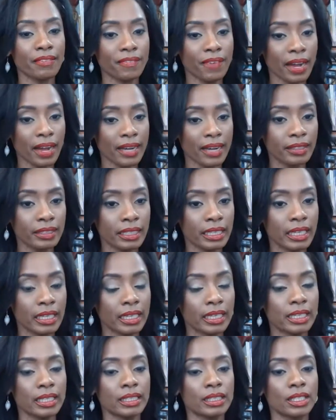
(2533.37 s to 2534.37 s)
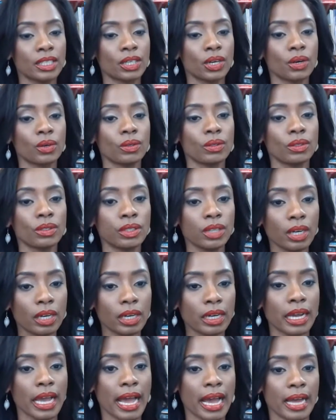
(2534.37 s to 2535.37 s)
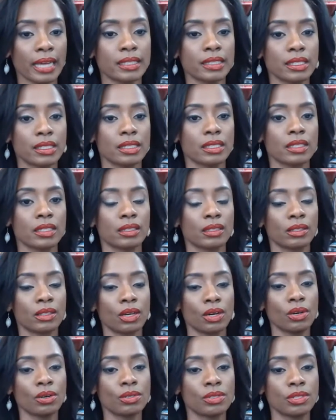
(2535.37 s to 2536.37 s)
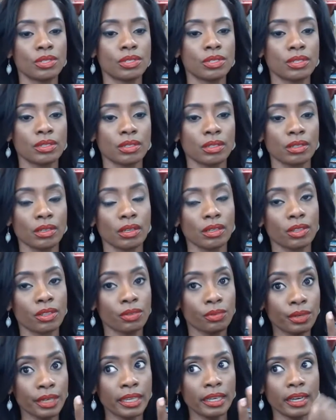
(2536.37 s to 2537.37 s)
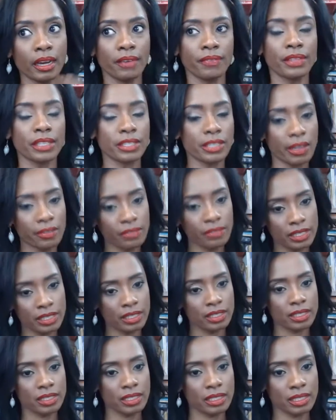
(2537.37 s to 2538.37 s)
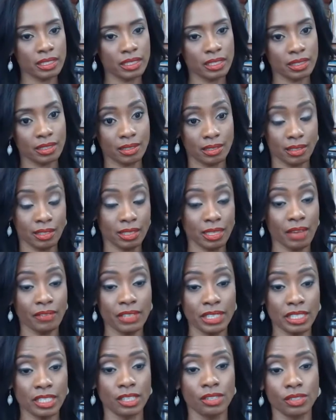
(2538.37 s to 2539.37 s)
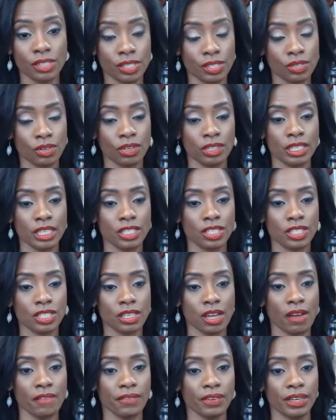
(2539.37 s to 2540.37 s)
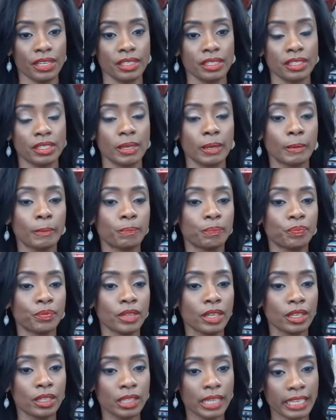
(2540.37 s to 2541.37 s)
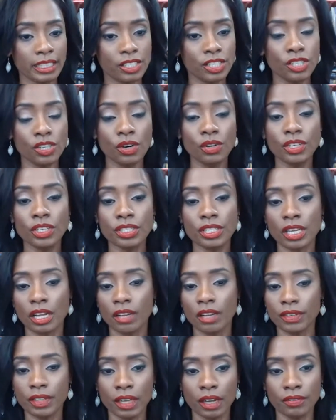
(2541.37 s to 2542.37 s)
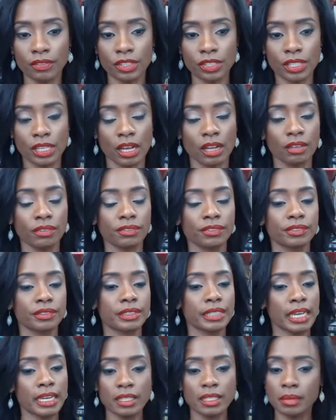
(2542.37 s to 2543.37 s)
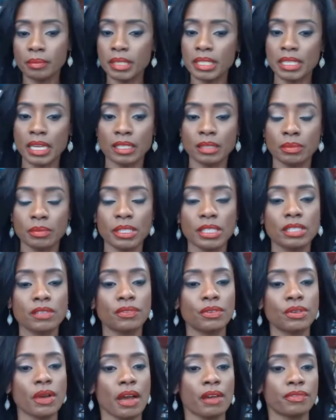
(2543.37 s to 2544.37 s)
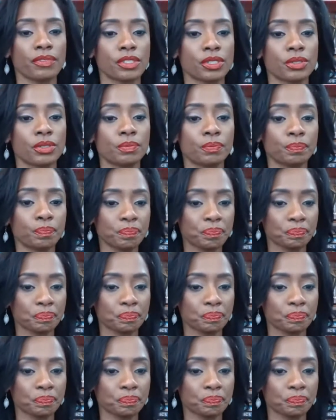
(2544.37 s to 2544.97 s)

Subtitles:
finally, you know, look at those 3 of the 7 secrets to audacious confidence. Get to know yourself and love yourself. Take some assessments if you have to.